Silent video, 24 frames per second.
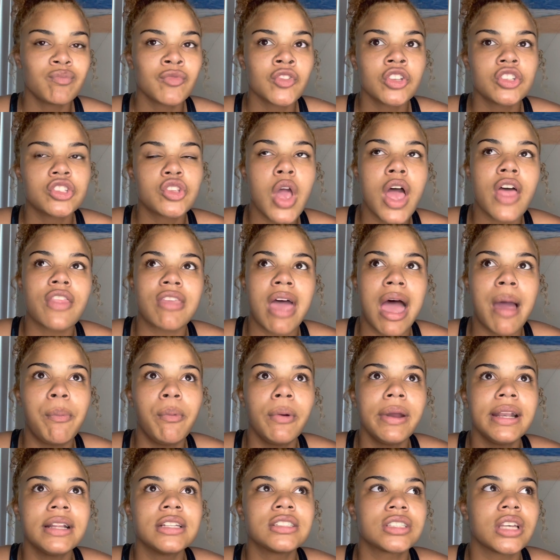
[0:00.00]
So at that point,
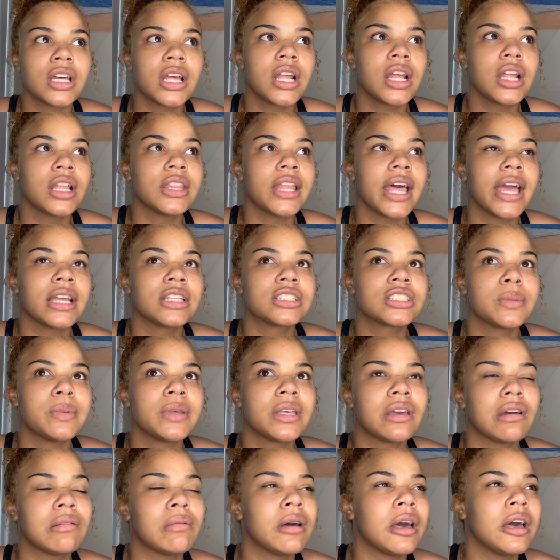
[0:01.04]
it started, like, to
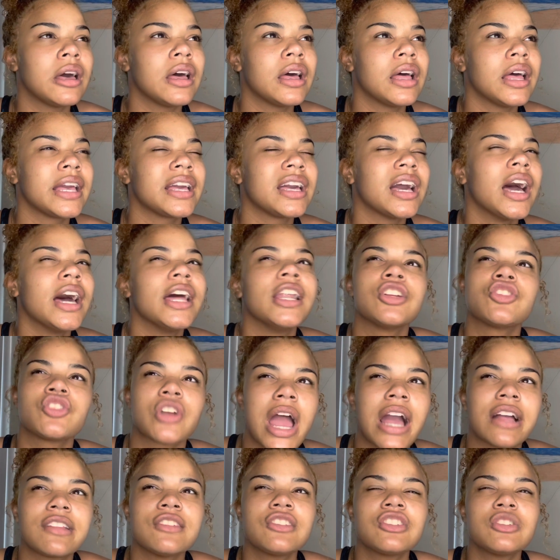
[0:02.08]
become, like,
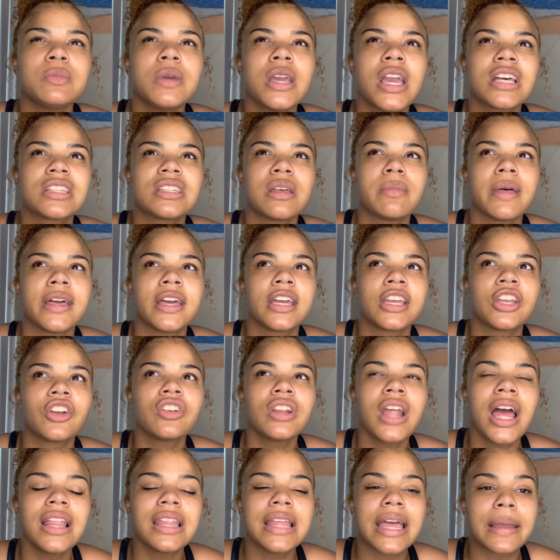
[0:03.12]
unattractive to me, because I'm like, you're
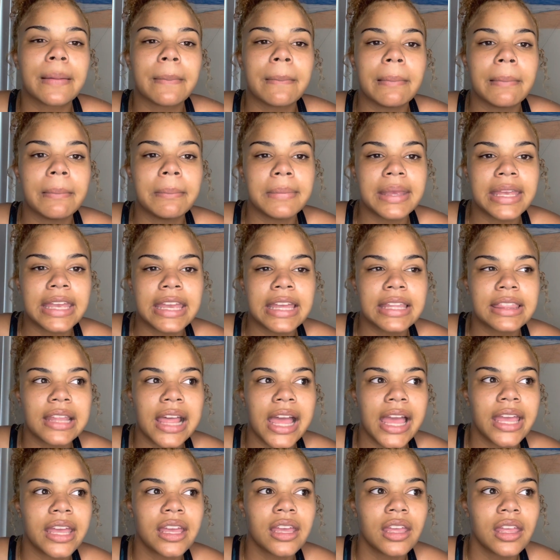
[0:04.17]
not, like, mean,
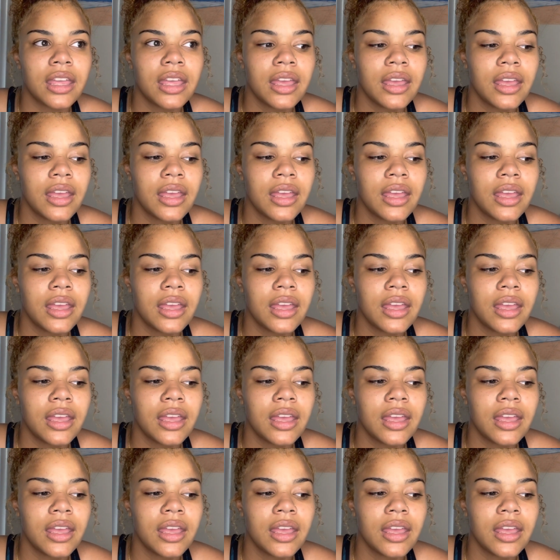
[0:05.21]
like,